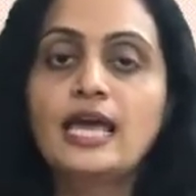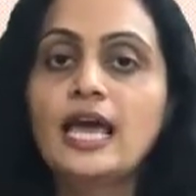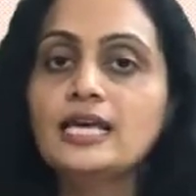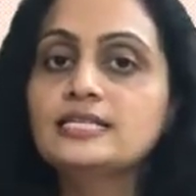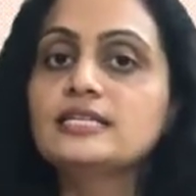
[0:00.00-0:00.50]

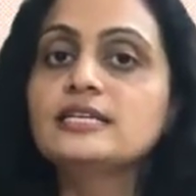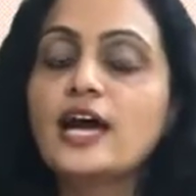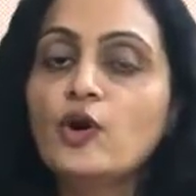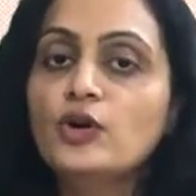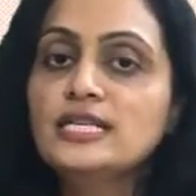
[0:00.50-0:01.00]
As the
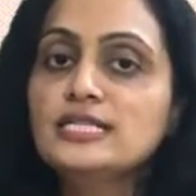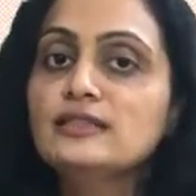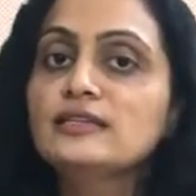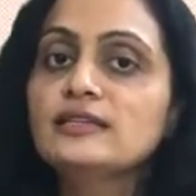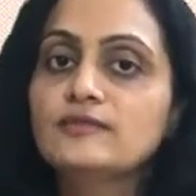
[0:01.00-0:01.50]
diode is in
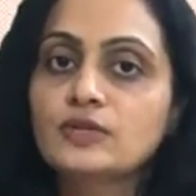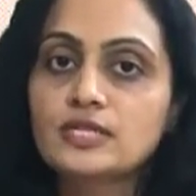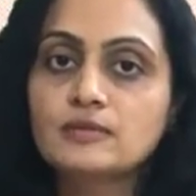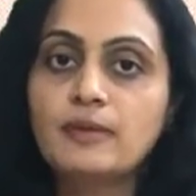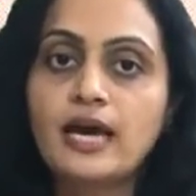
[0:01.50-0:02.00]
the
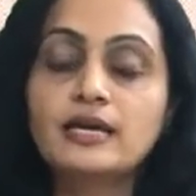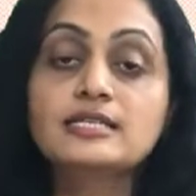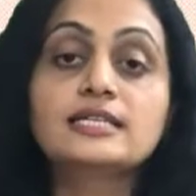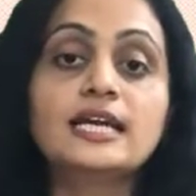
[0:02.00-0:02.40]
reverse bias,